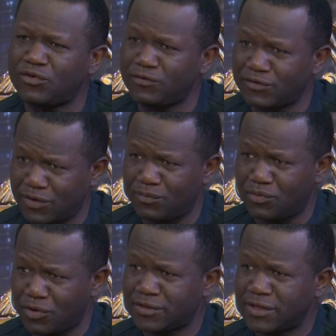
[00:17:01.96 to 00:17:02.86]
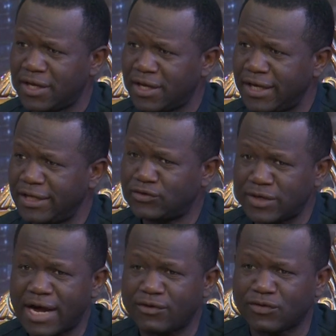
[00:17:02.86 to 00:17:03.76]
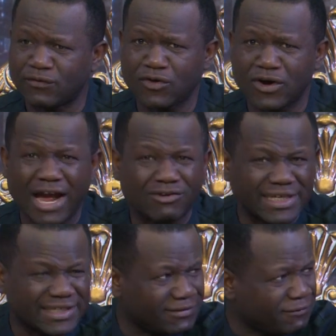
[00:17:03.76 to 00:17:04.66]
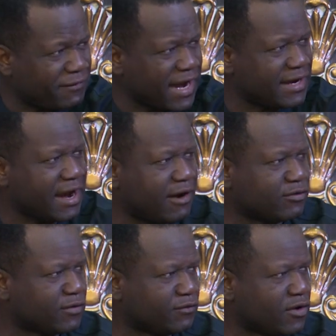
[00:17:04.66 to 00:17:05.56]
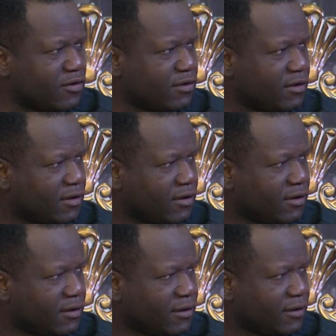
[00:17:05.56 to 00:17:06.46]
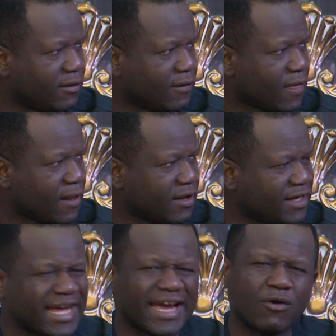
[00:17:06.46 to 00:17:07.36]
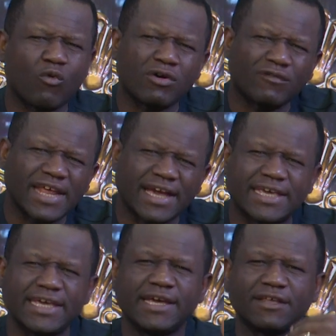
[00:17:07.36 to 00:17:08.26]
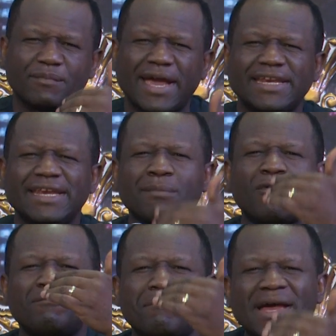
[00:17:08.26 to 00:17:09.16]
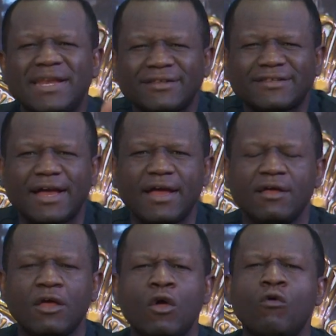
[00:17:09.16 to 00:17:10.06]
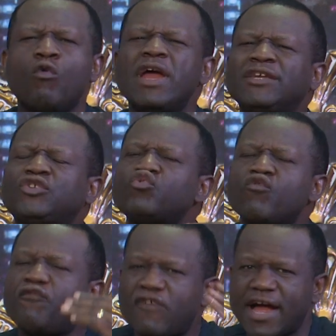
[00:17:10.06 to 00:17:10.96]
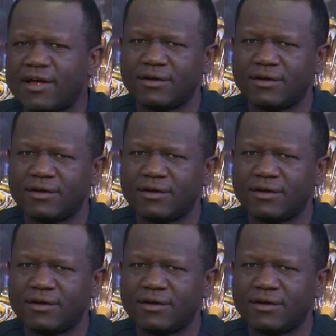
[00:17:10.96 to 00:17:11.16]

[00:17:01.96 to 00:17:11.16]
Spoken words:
of Israel brought into the house of God. How they defied the house of God. They are one of their kings by the name of Manasseh went too far.